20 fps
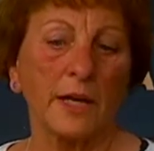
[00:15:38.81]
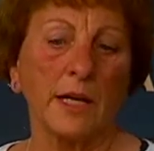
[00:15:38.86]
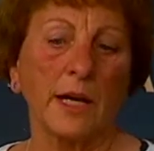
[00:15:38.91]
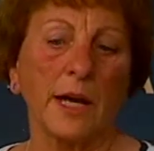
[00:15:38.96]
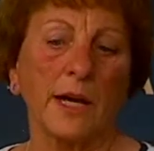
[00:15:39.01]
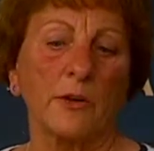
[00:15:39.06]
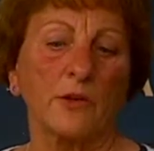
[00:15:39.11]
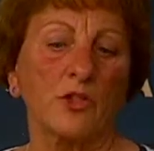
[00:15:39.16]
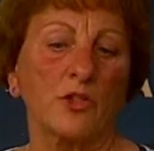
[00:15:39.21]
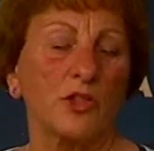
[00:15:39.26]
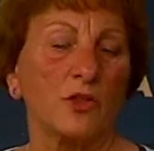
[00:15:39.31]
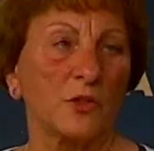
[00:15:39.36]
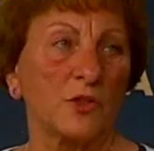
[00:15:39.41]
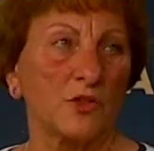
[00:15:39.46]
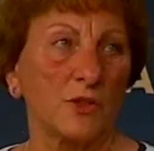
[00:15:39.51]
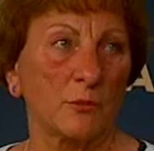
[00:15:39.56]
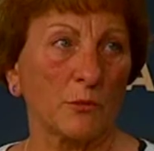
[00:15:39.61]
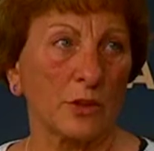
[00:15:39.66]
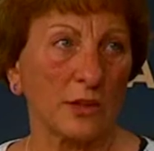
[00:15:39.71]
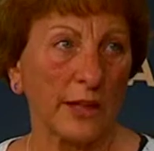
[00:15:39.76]
how to do
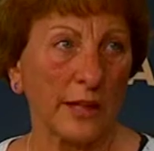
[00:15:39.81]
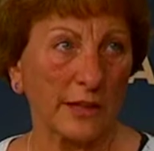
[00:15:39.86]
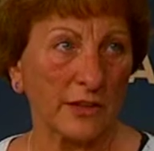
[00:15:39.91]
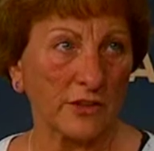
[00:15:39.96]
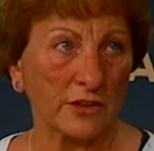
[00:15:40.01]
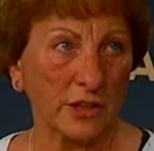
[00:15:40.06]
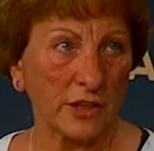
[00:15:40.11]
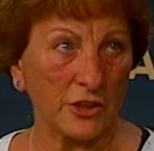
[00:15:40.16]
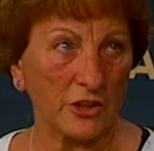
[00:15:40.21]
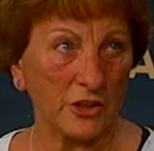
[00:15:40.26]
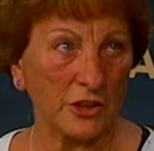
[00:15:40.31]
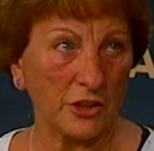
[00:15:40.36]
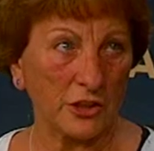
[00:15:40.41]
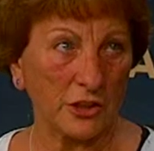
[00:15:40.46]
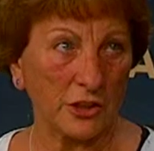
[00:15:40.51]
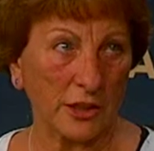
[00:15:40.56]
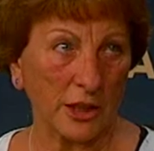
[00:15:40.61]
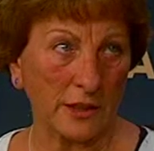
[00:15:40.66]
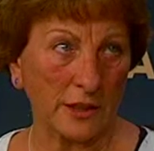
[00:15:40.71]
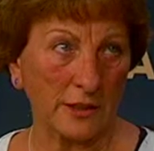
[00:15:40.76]
some relaxation
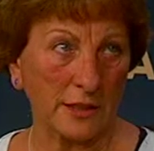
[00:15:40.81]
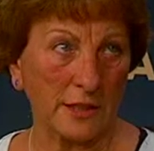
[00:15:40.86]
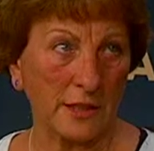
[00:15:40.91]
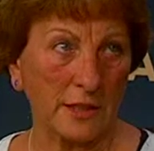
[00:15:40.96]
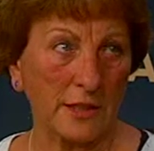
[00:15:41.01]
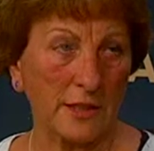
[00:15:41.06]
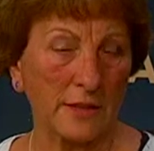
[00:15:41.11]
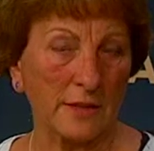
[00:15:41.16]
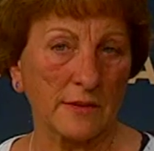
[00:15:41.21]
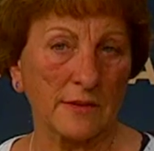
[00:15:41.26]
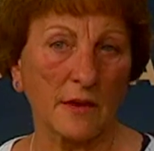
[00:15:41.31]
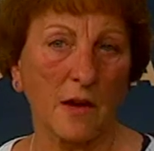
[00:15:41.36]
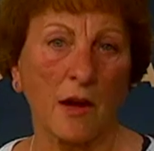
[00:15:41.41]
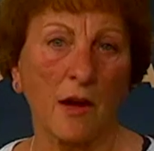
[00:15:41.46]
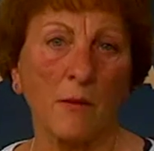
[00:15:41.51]
techniques.